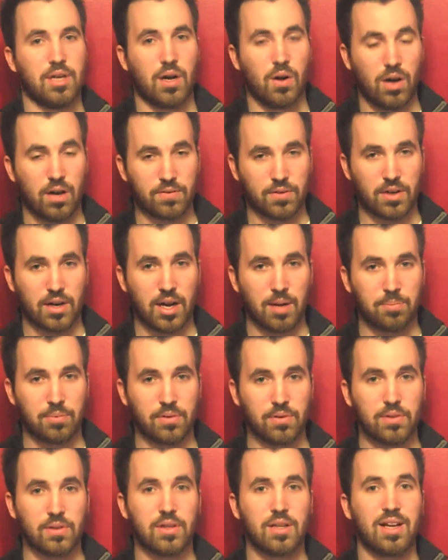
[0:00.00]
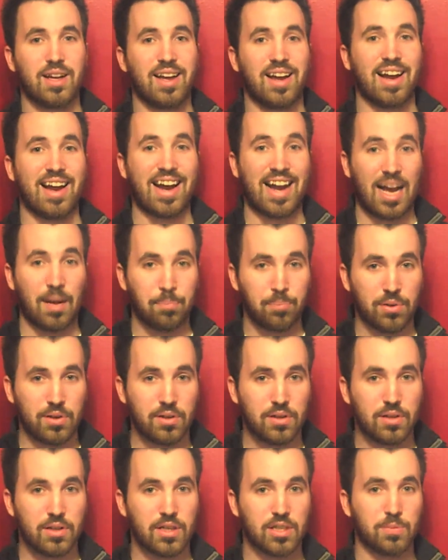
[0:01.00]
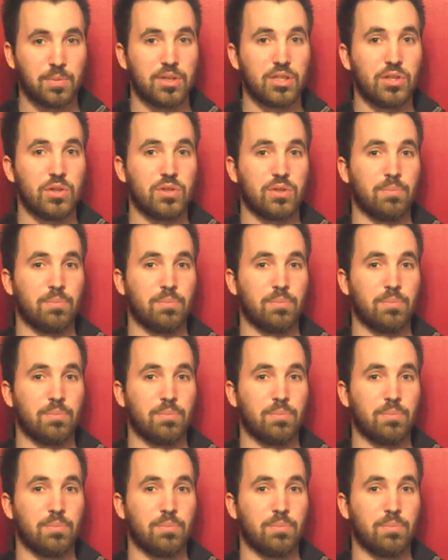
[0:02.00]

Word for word: However, Apple app has been